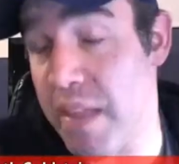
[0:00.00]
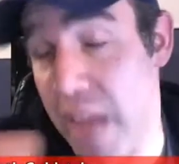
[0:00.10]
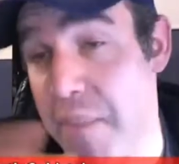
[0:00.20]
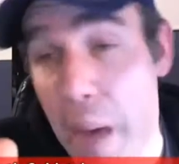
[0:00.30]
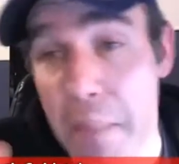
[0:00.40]

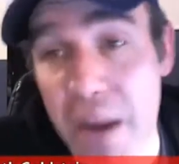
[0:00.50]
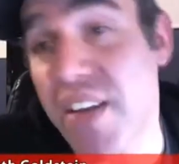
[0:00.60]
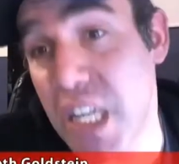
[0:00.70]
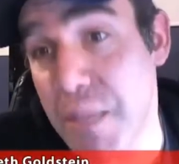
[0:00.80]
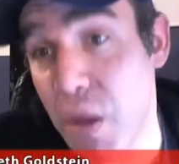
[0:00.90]
that, I might have
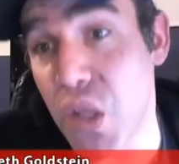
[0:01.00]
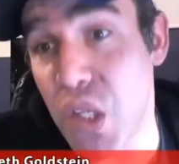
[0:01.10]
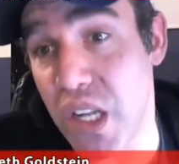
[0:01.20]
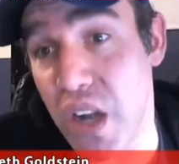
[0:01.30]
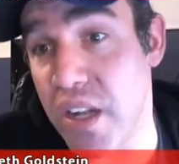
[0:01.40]
actually
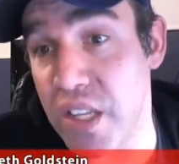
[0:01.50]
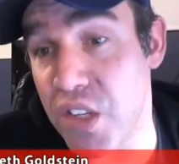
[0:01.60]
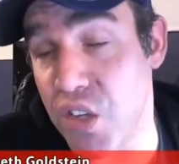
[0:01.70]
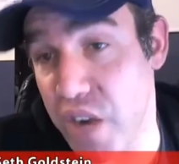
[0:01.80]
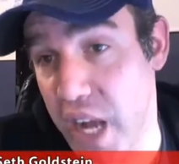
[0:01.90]
posted it on
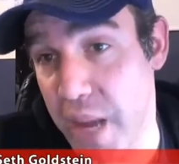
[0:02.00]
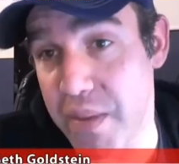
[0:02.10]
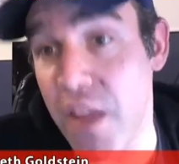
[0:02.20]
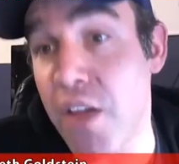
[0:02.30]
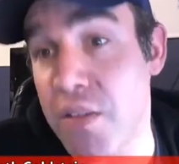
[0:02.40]
Instagram because
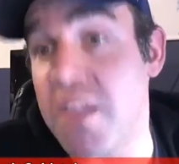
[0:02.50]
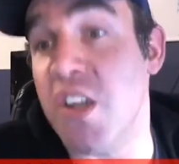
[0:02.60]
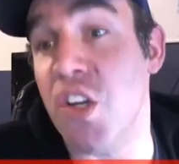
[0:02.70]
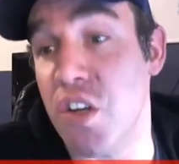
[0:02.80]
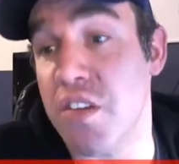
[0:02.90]
I thought that was an
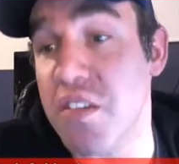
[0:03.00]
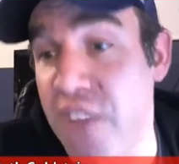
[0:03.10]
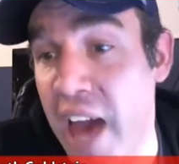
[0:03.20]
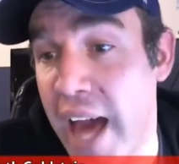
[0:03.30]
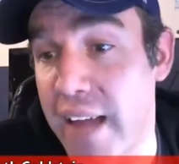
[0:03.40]
interesting
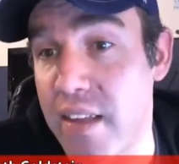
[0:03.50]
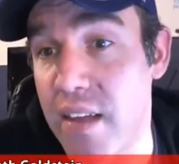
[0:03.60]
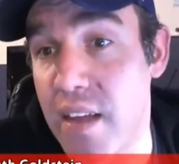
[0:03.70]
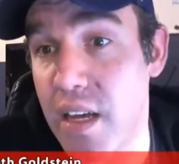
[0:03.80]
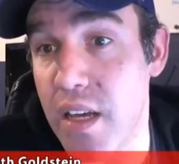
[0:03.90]
fact.
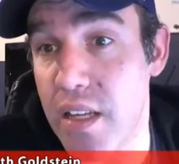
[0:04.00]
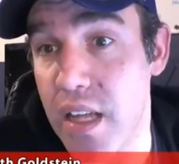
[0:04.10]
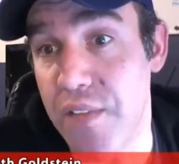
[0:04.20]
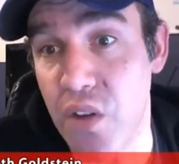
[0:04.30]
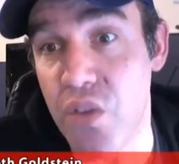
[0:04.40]
that
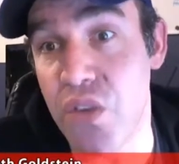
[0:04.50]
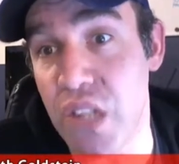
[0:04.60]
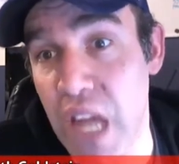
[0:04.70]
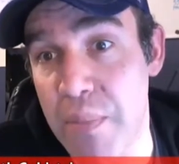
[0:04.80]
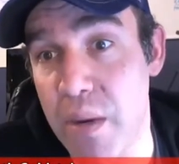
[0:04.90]
if you don't use
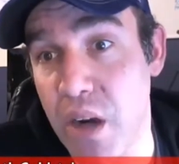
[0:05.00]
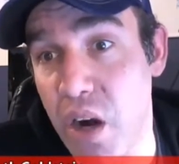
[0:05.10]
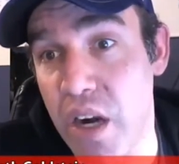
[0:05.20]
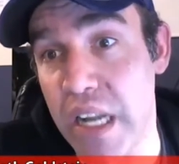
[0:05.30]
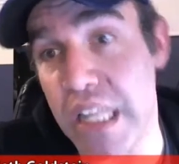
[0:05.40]
your library
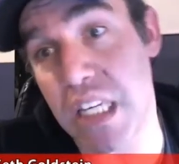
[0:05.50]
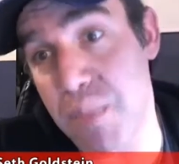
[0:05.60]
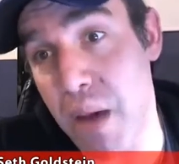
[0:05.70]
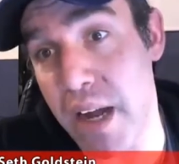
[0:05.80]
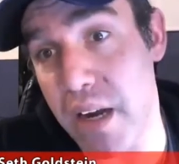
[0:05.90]
card, it
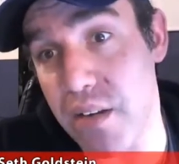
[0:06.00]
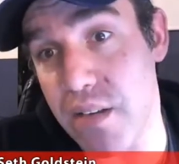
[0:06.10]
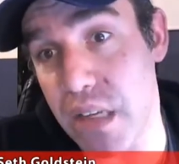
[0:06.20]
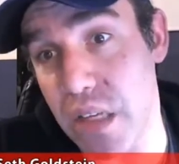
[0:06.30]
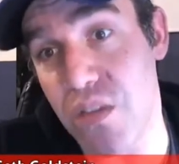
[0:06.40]

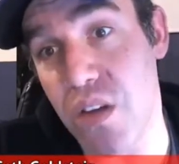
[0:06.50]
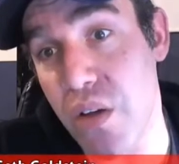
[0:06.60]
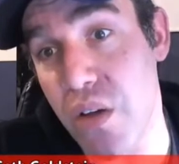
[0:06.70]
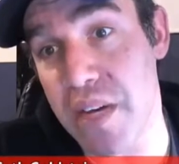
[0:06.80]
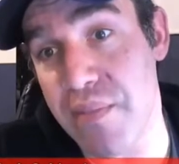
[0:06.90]
expires. You need to go
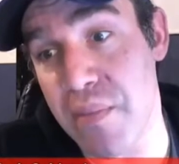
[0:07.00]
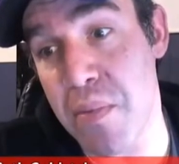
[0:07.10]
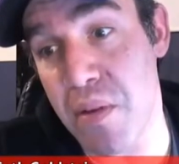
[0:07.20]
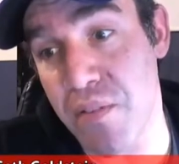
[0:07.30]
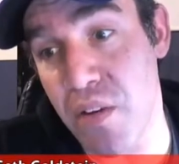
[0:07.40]
there and give
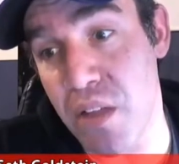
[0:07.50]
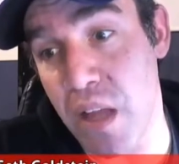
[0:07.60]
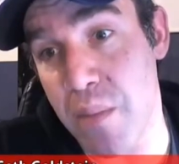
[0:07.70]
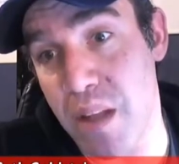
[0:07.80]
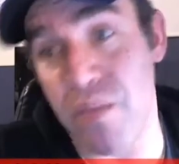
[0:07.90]
them your phone
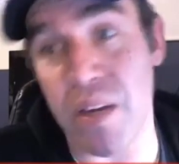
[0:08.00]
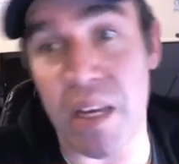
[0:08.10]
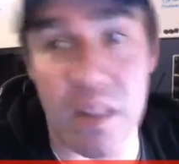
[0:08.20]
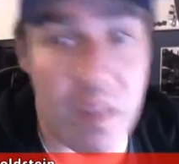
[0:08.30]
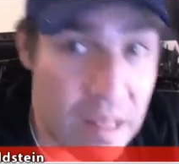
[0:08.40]
number, and they
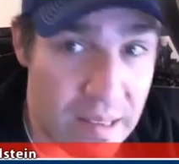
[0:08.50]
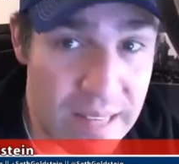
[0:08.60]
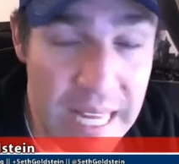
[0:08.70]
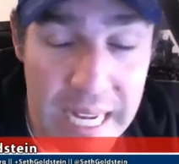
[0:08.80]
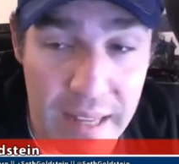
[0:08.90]

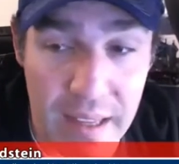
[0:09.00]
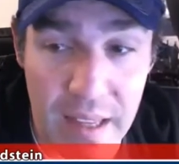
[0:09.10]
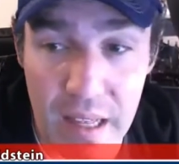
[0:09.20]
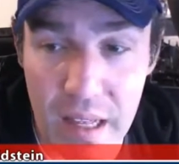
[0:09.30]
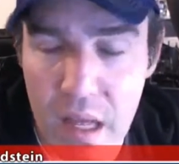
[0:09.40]
reinstate it.
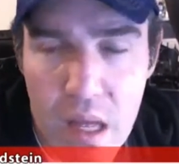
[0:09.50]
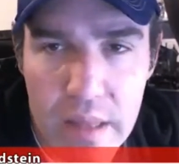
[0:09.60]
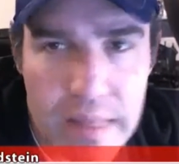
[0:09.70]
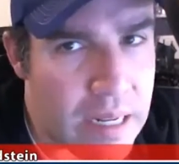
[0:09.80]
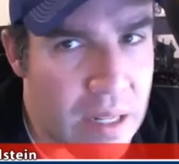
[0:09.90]

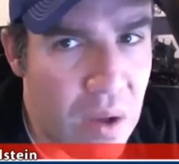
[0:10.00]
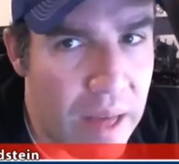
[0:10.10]
Didn't know